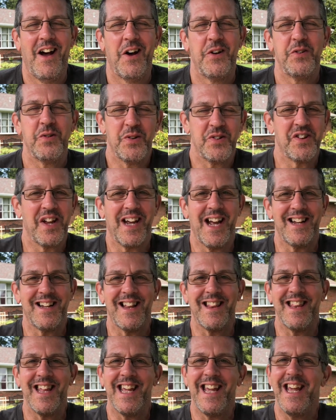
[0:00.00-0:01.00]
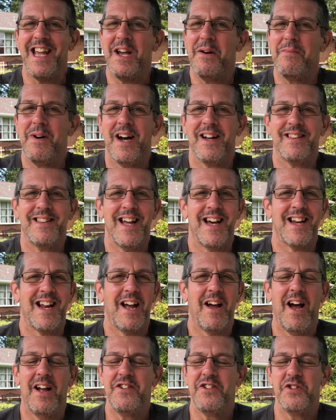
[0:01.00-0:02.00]
So as I got to thinking about
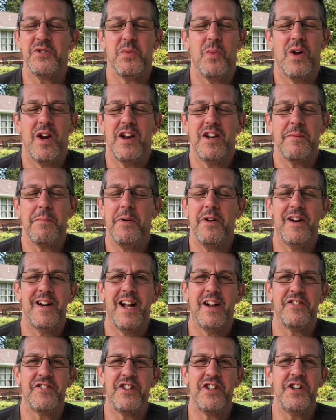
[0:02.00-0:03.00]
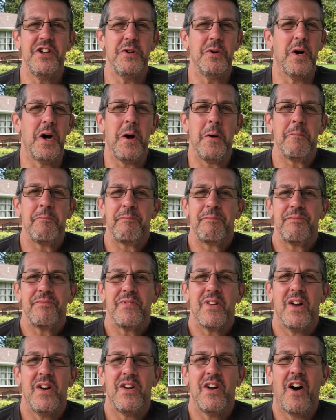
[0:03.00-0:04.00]
that, I just wanted to put it out to you.
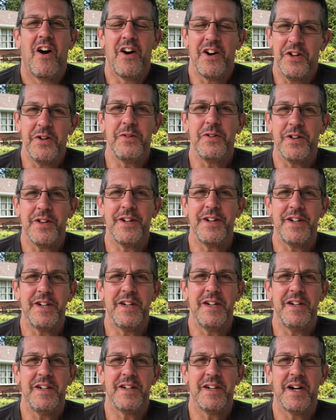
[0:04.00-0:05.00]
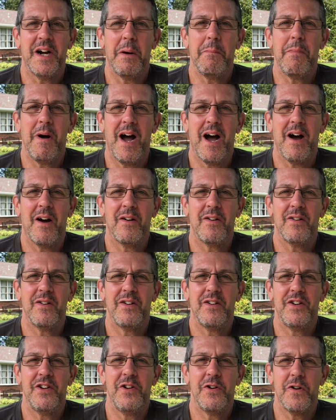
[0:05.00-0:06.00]
Are you clear about
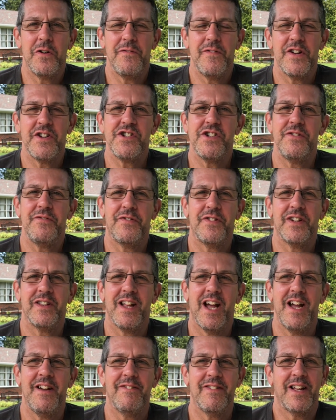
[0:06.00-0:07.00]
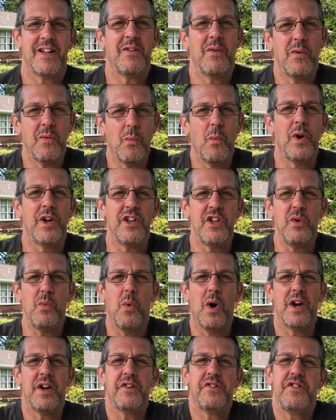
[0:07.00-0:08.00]
your vision for life, like what you
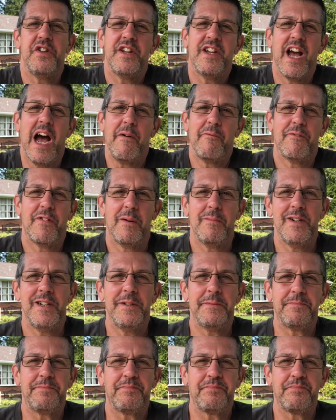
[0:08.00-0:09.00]
want to see come from it?